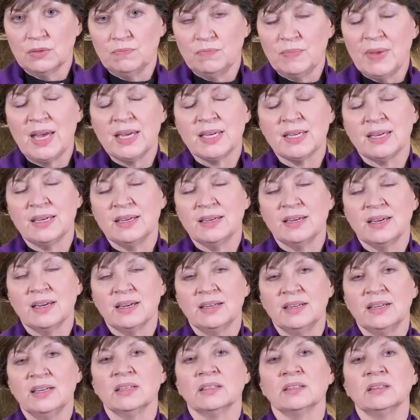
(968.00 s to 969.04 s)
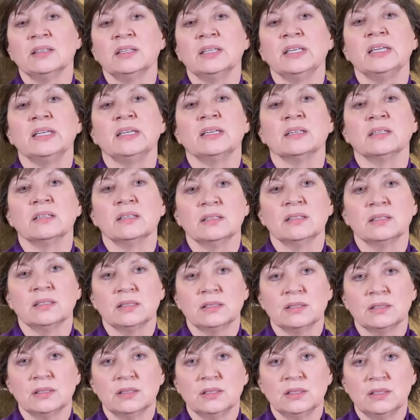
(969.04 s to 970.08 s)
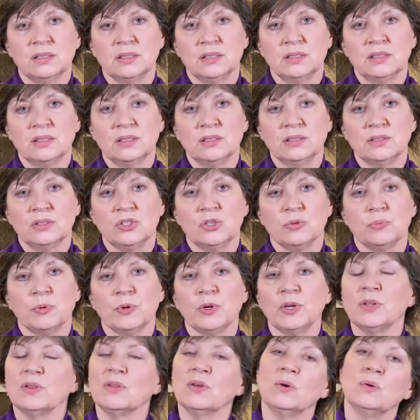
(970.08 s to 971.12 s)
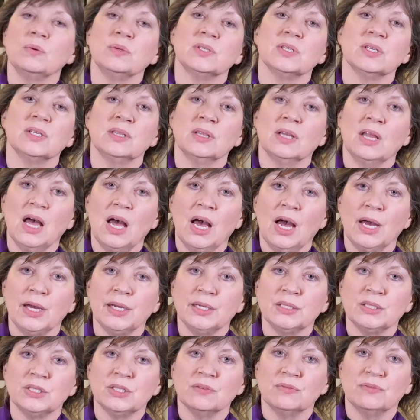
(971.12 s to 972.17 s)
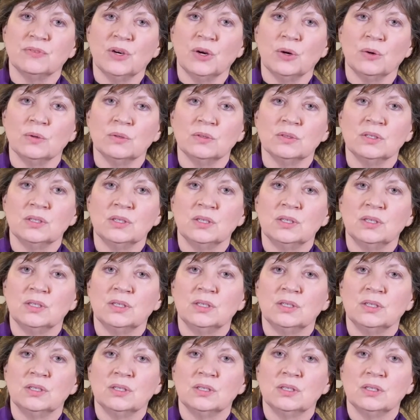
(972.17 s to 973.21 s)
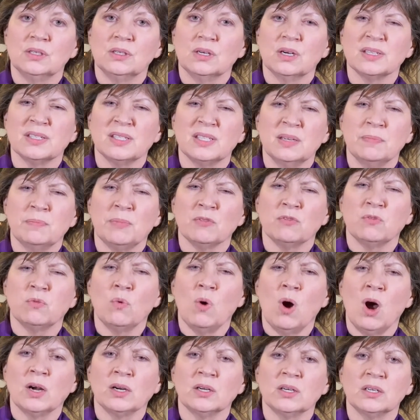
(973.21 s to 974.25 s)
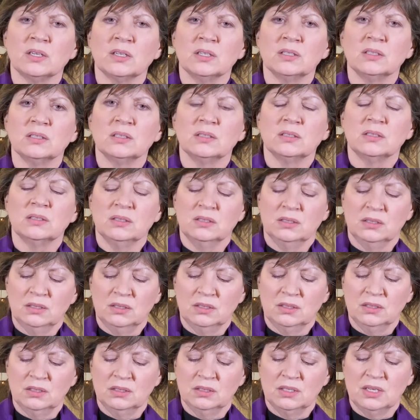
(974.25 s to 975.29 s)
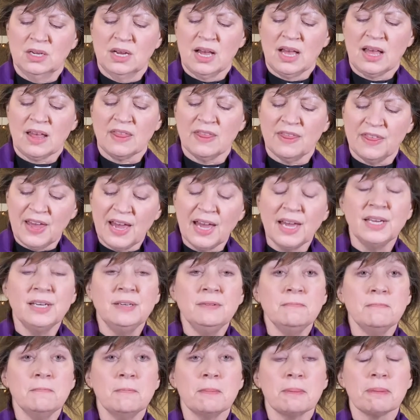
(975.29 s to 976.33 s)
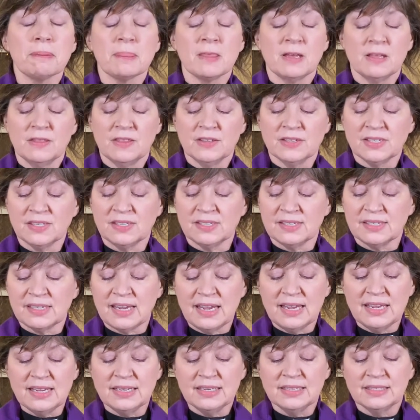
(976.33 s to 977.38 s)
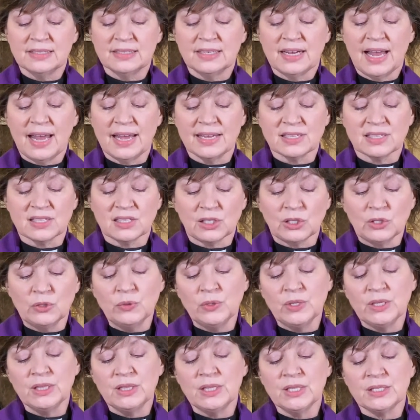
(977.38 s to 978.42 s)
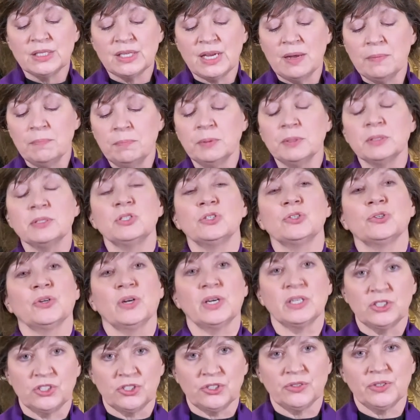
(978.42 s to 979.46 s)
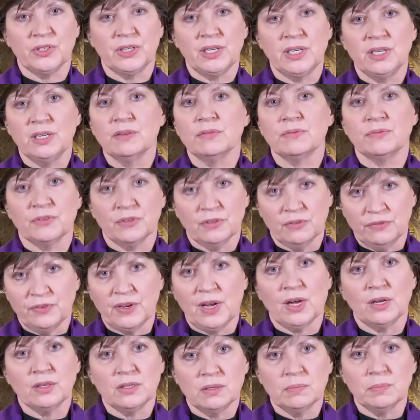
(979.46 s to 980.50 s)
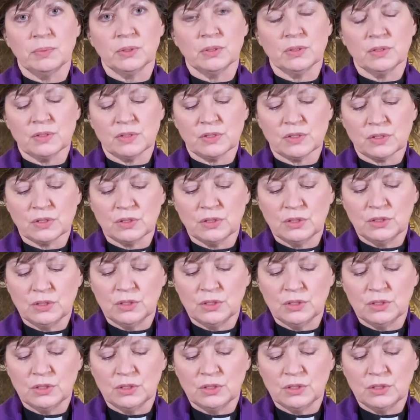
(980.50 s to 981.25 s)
making it illegal to bring those in line to vote a sip of water. Then the state has looted the temple treasury for valuables.